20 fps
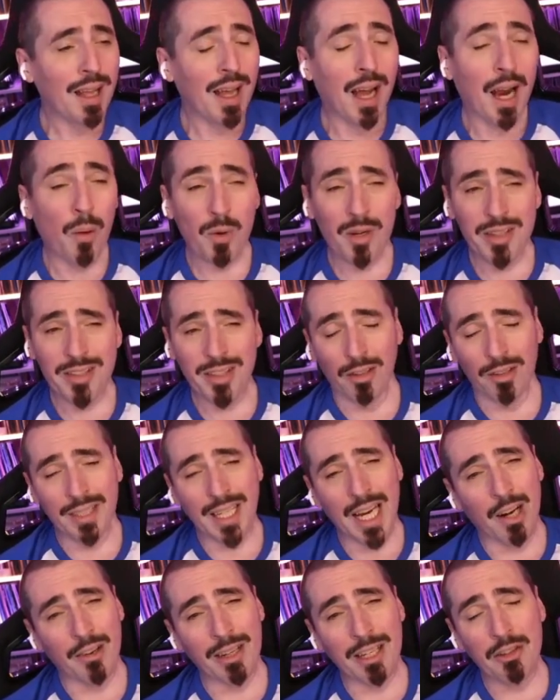And we're still
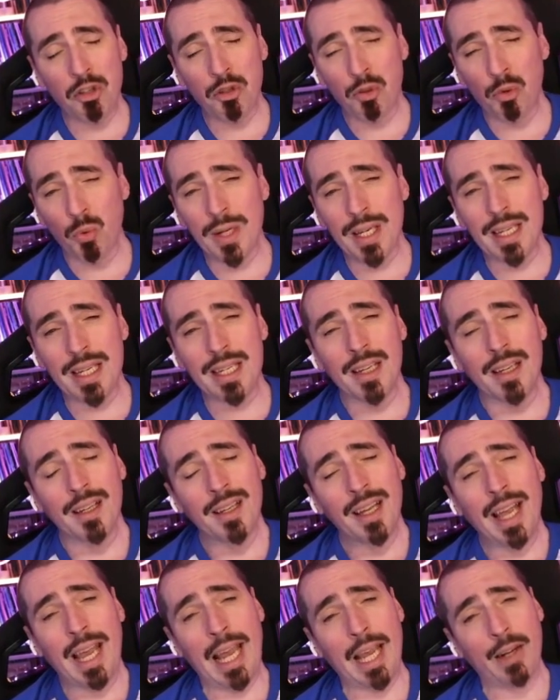carrying 3
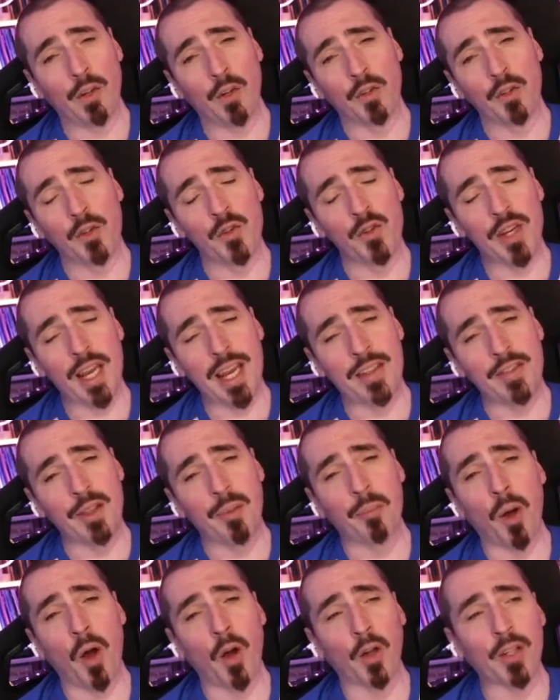headhunters in the
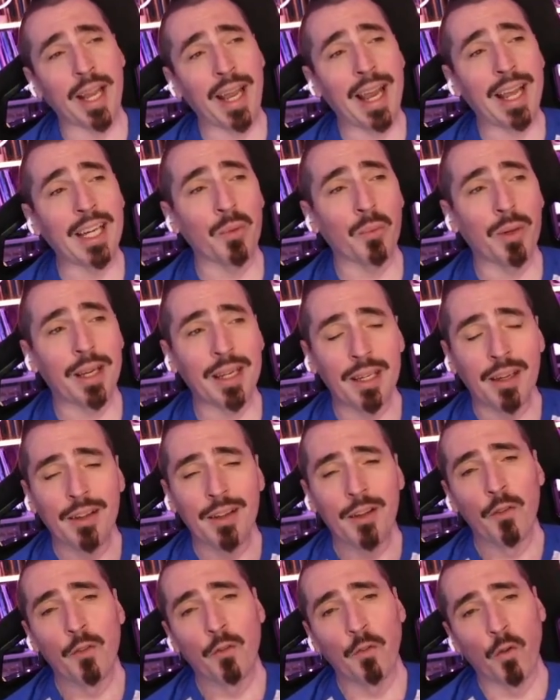pocket anyway
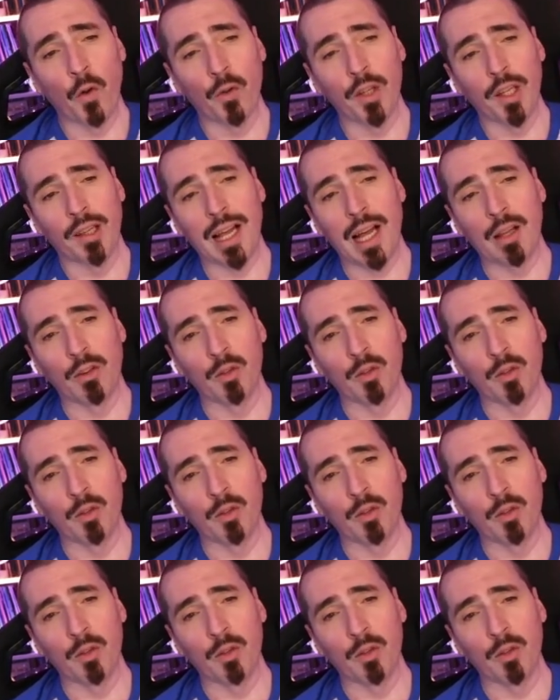for the Lalo